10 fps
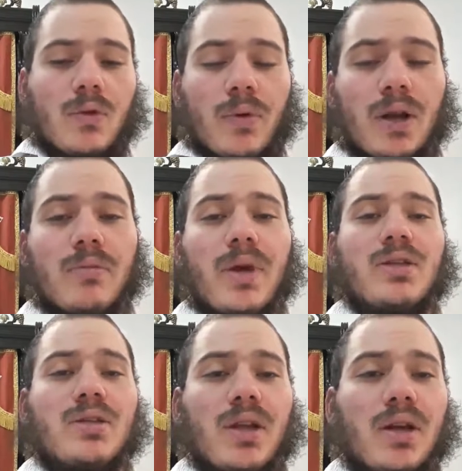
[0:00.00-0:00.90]
Already
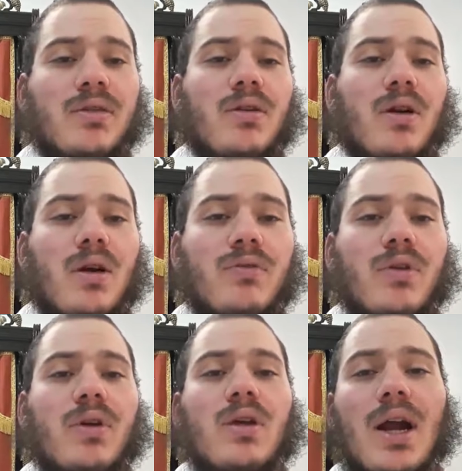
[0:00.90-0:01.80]
mentioned the idea of
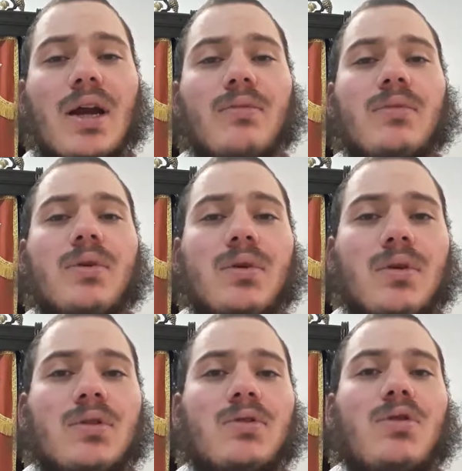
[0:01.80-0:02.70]
koil ram,
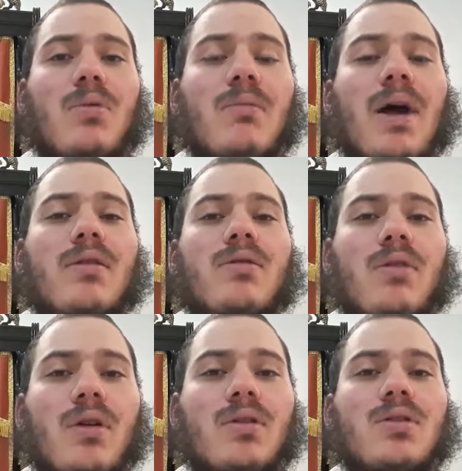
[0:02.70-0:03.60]
so you know by Matan
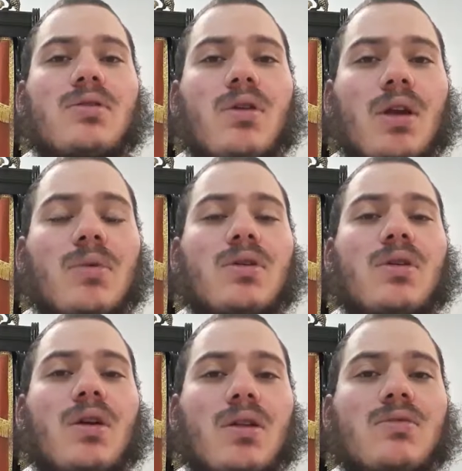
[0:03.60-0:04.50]
Torah it says Royim as
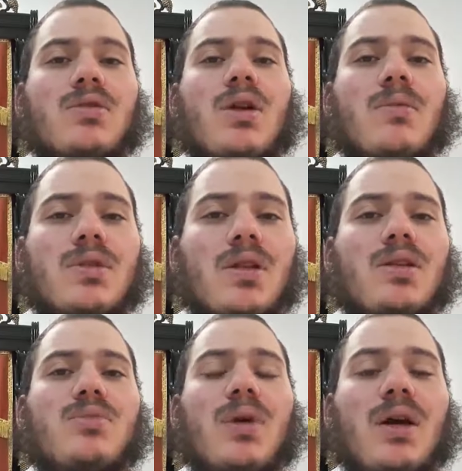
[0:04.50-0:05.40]
HaKelis V'Shem as
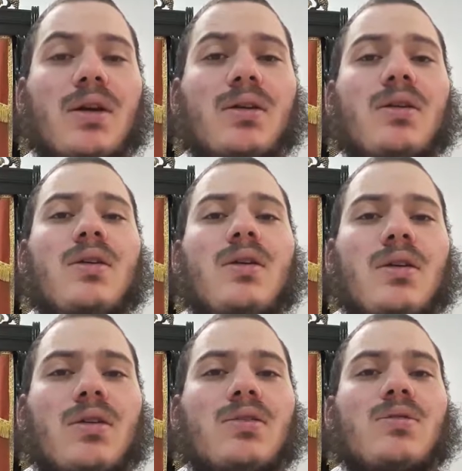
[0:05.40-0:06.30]
HaNishma,
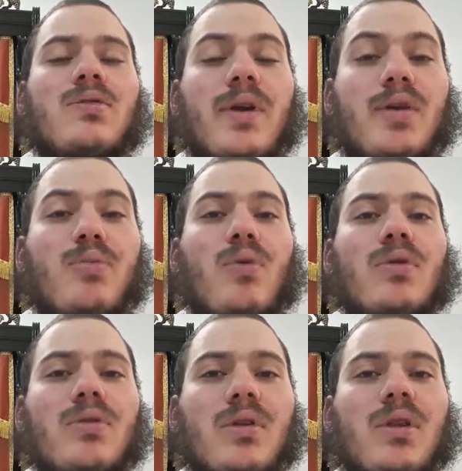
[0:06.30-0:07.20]
because it was very
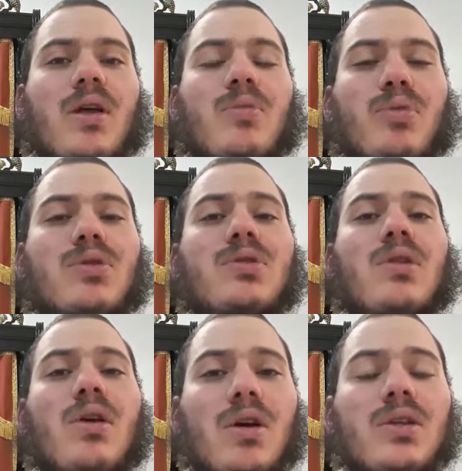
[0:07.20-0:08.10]
important to tell the
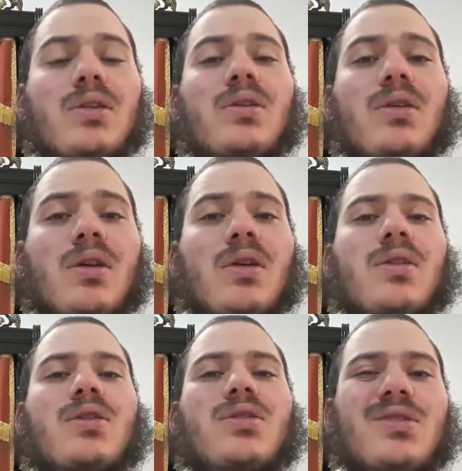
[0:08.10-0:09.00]
person Loi,
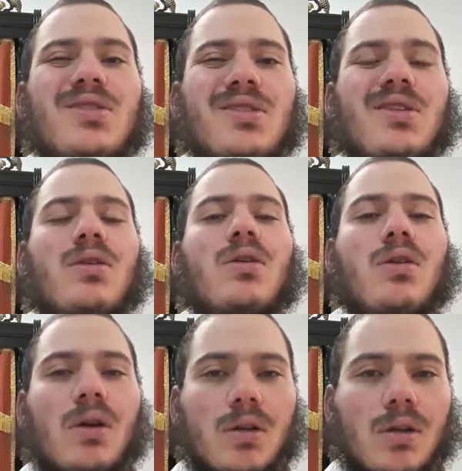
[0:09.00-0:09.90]
they should see the
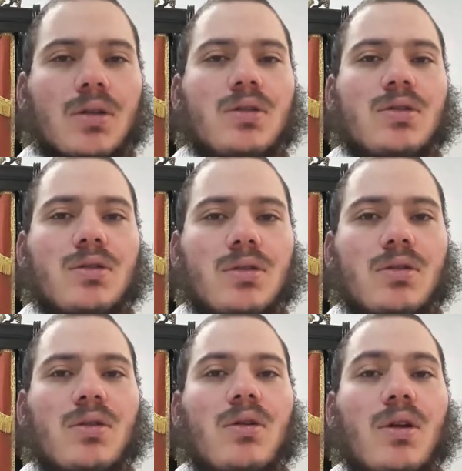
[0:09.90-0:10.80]
koilos,
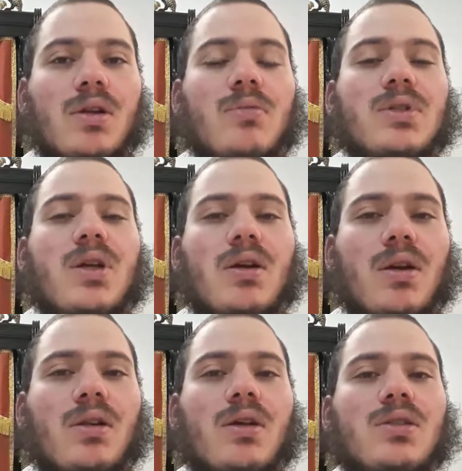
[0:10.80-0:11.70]
Royim as
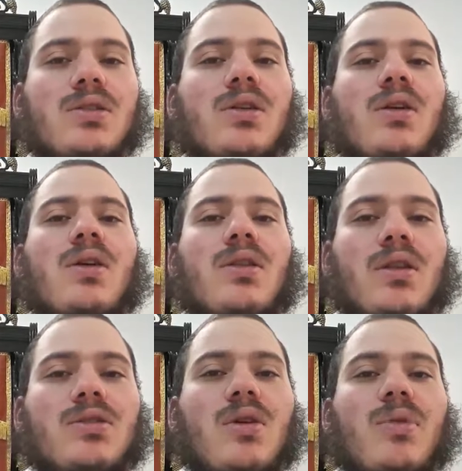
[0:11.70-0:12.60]
HaKelis,
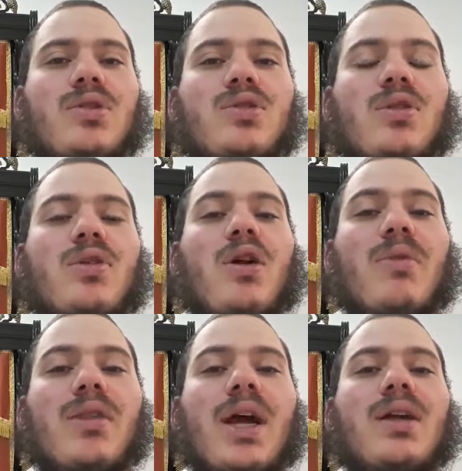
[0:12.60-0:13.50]
that somebody shouldn't come
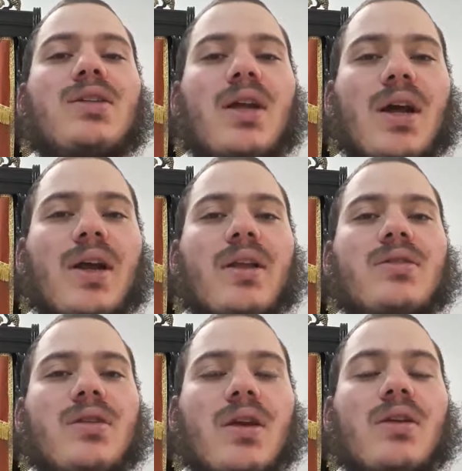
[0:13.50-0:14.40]
and tai charayin
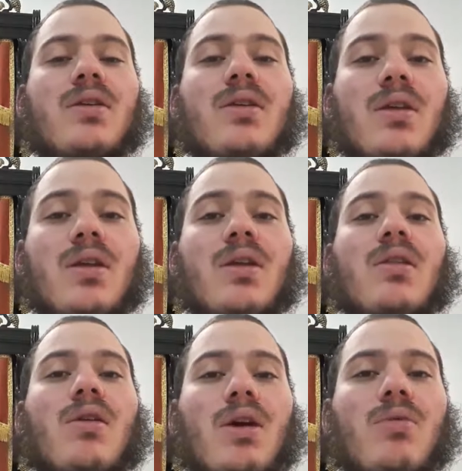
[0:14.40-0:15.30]
and say
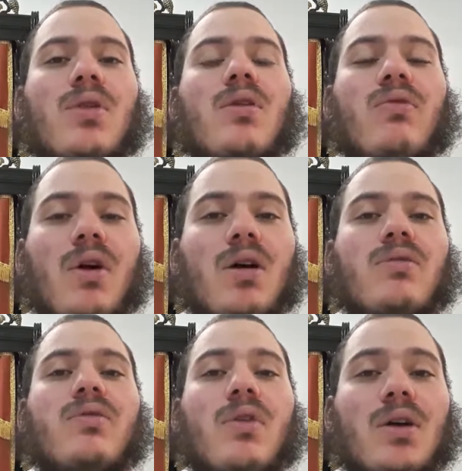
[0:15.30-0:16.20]
Loi with the
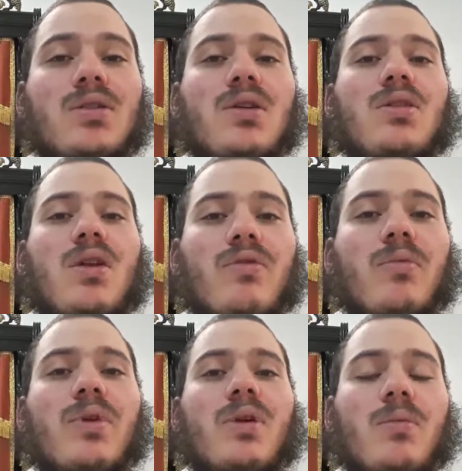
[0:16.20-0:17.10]
vav, Loi signai,
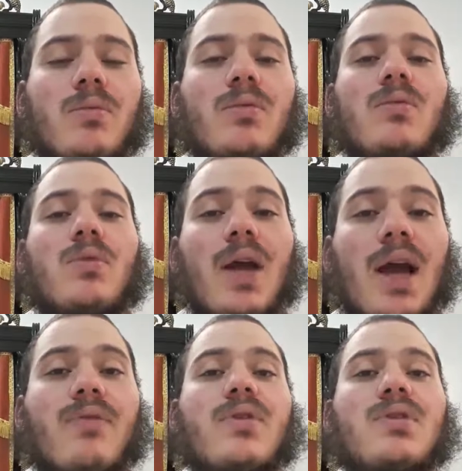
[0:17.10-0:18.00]
from him we
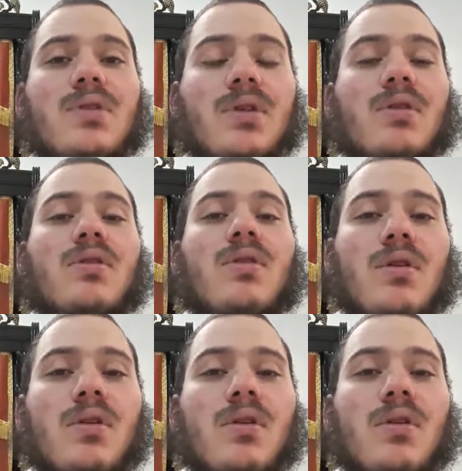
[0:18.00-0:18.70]
have to steal.